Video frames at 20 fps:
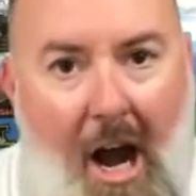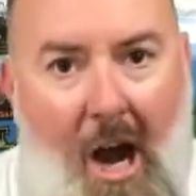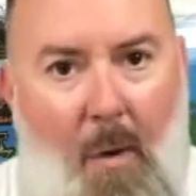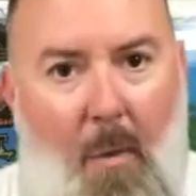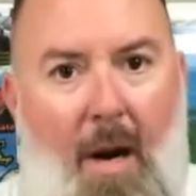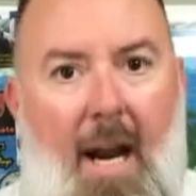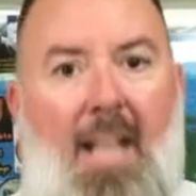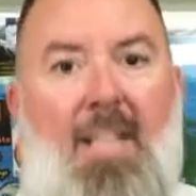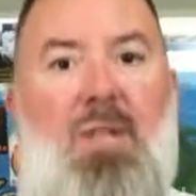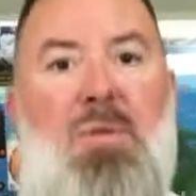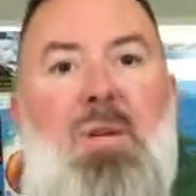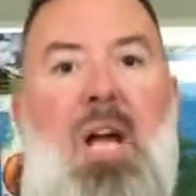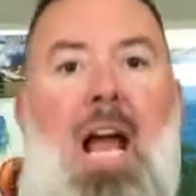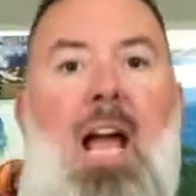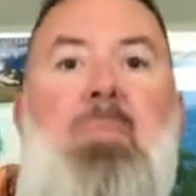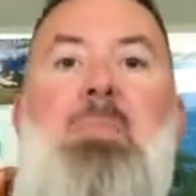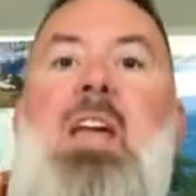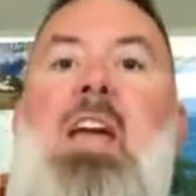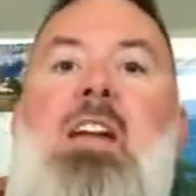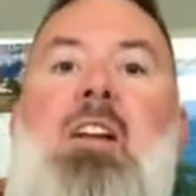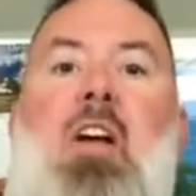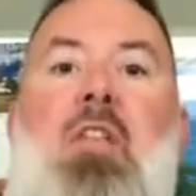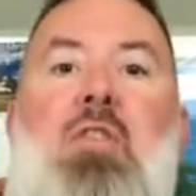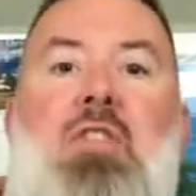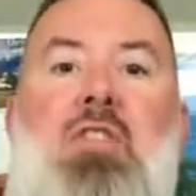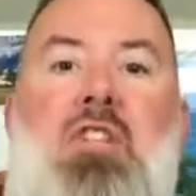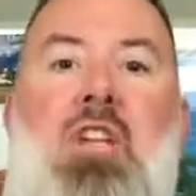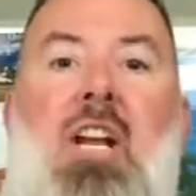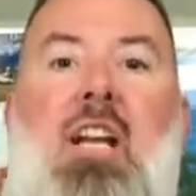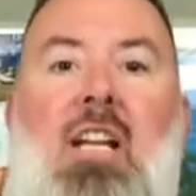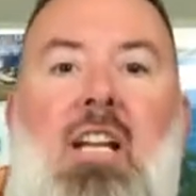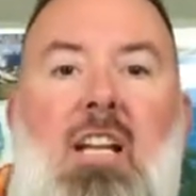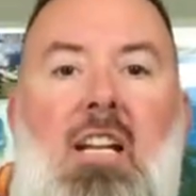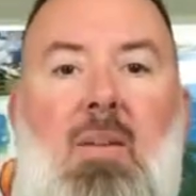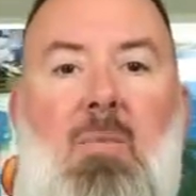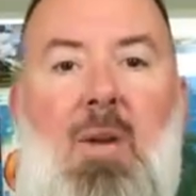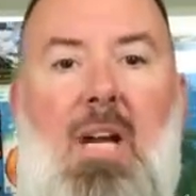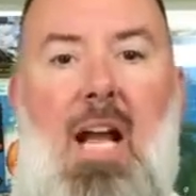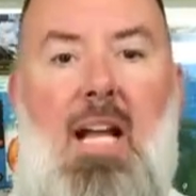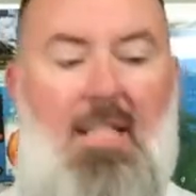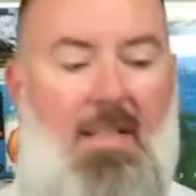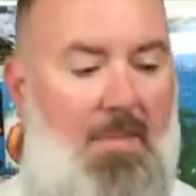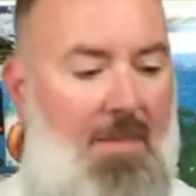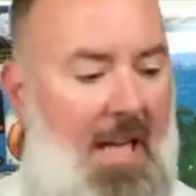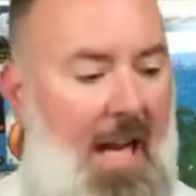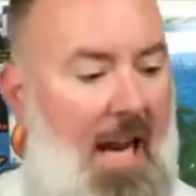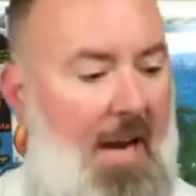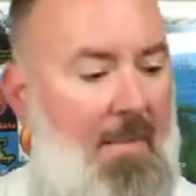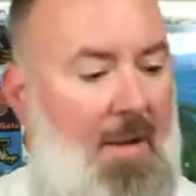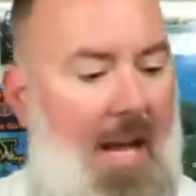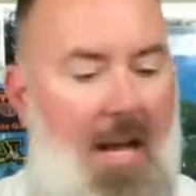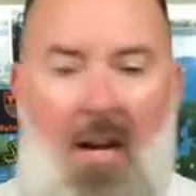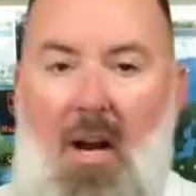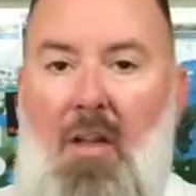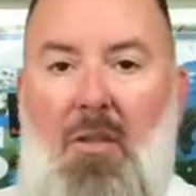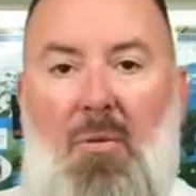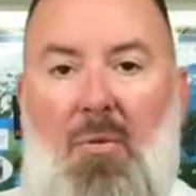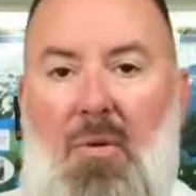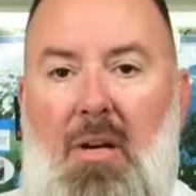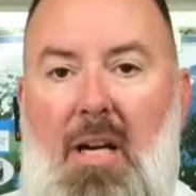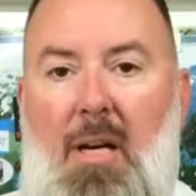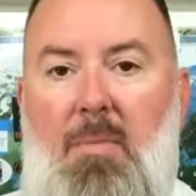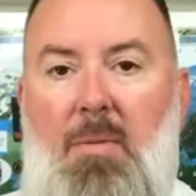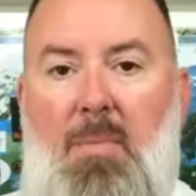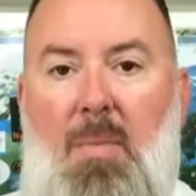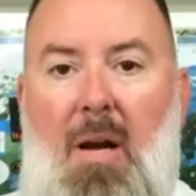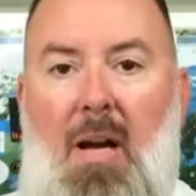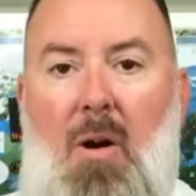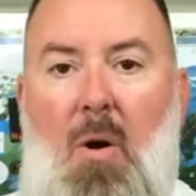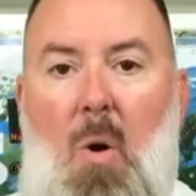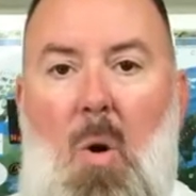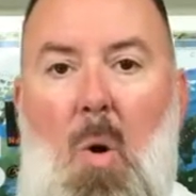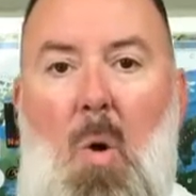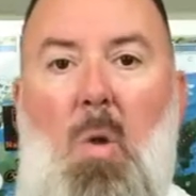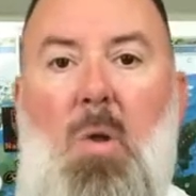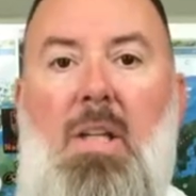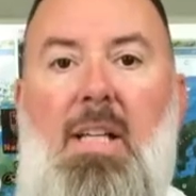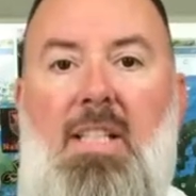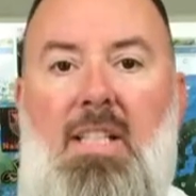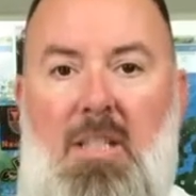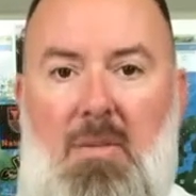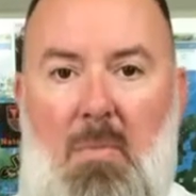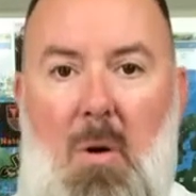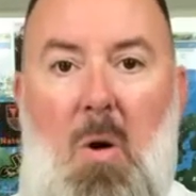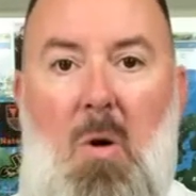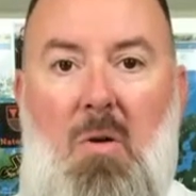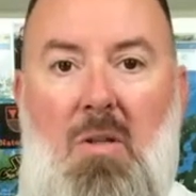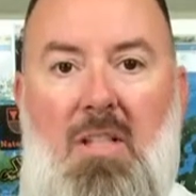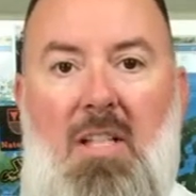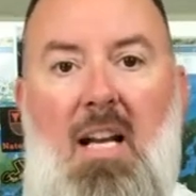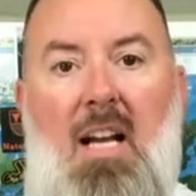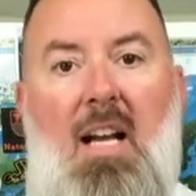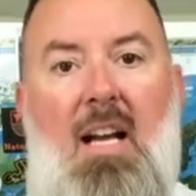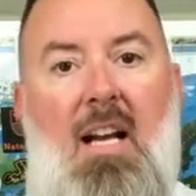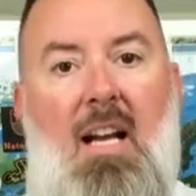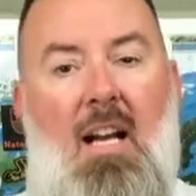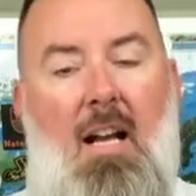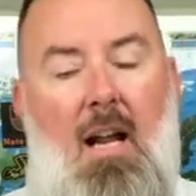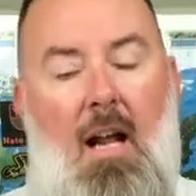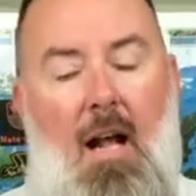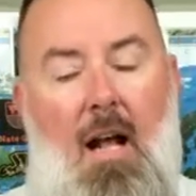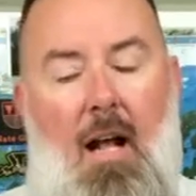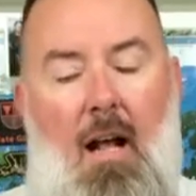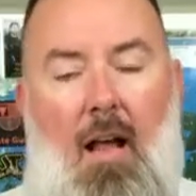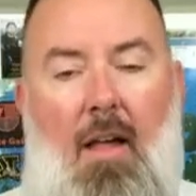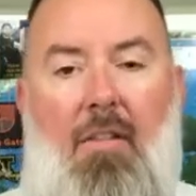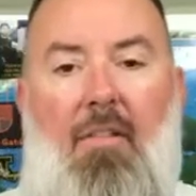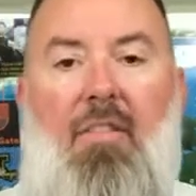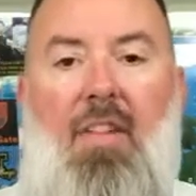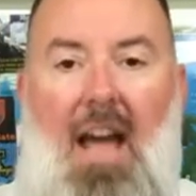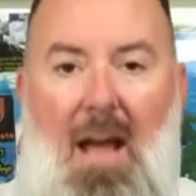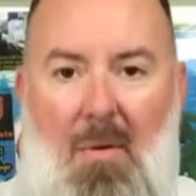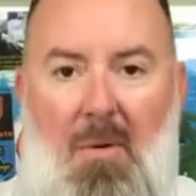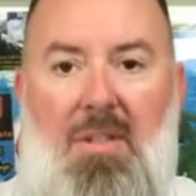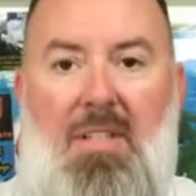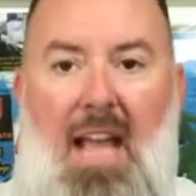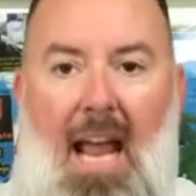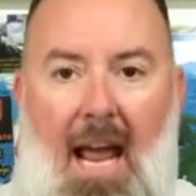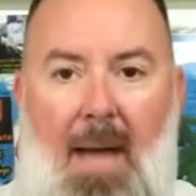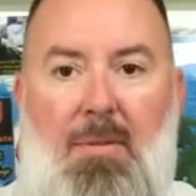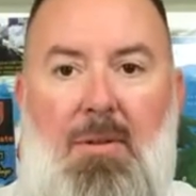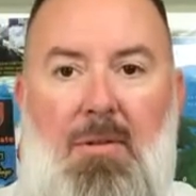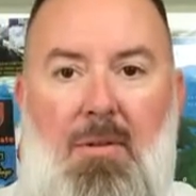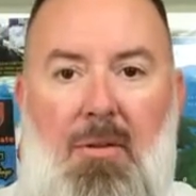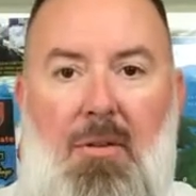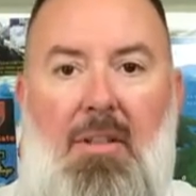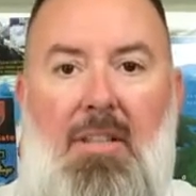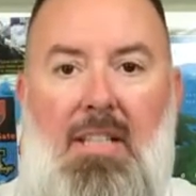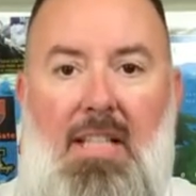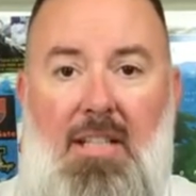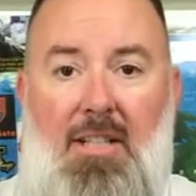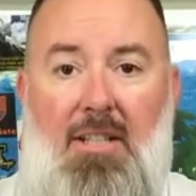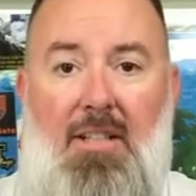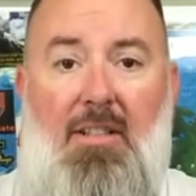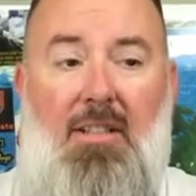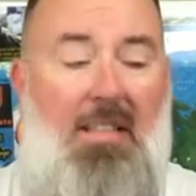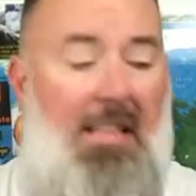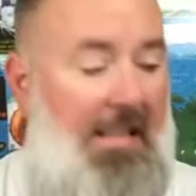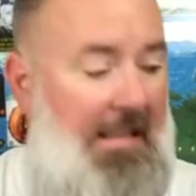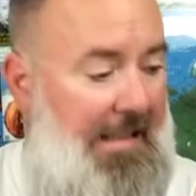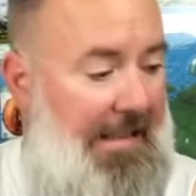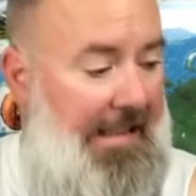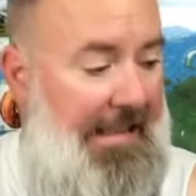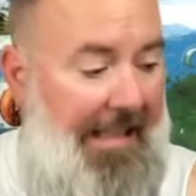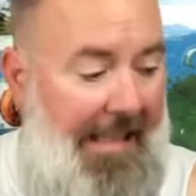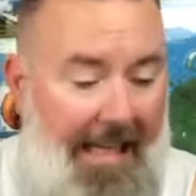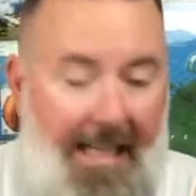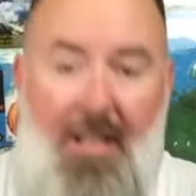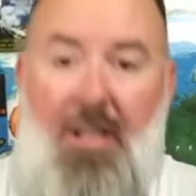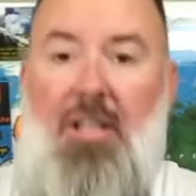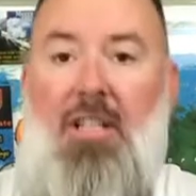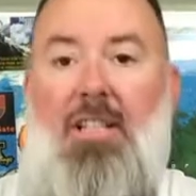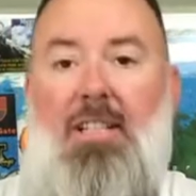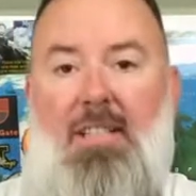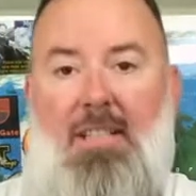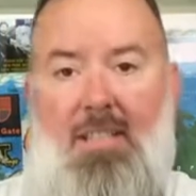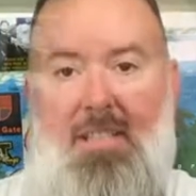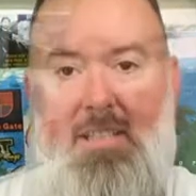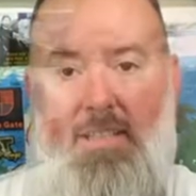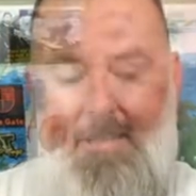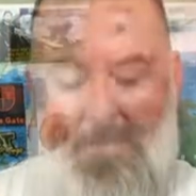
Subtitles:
We got some time yet on the chicken and we got some time yet on the ribs, but holy smokes, that was absolutely delicious.